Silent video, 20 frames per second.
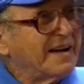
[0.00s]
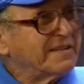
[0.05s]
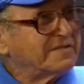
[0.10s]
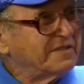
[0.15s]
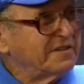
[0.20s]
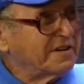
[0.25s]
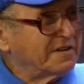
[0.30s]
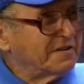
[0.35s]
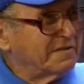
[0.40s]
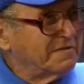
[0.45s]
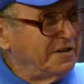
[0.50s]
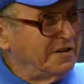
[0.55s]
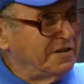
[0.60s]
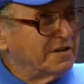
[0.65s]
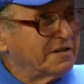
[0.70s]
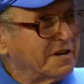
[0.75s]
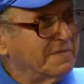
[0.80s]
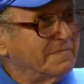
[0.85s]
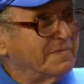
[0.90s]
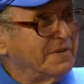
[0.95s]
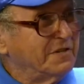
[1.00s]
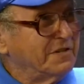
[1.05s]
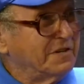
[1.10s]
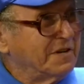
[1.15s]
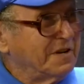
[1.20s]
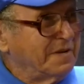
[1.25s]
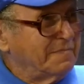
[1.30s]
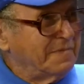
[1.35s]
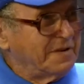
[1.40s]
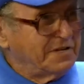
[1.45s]
to your
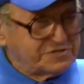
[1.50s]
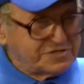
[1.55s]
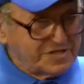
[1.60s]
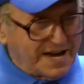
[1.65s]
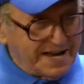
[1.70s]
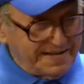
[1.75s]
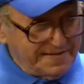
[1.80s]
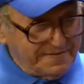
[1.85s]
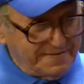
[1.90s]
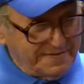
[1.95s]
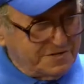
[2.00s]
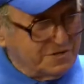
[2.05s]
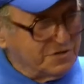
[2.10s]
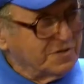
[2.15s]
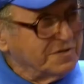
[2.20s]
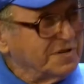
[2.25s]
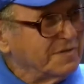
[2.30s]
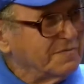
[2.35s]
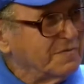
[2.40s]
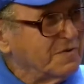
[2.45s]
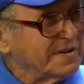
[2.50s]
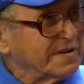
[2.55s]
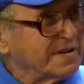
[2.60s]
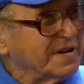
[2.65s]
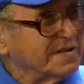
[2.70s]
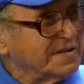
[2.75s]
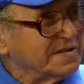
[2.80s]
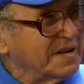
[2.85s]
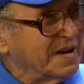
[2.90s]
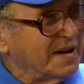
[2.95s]
community. Besides doing the work
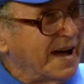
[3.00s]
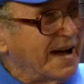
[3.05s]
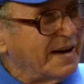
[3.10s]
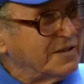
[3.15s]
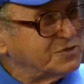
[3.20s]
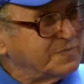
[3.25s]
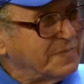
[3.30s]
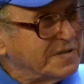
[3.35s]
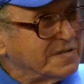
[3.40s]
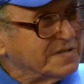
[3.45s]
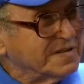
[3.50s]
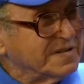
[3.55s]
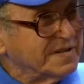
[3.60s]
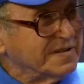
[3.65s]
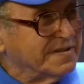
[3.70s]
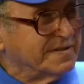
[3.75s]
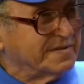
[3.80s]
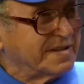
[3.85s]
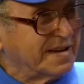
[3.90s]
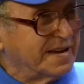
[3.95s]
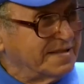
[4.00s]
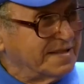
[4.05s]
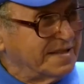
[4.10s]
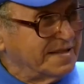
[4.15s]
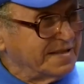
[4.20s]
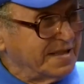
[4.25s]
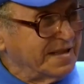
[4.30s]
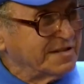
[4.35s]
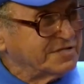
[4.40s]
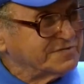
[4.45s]
at the hospital and getting
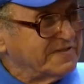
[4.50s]
things for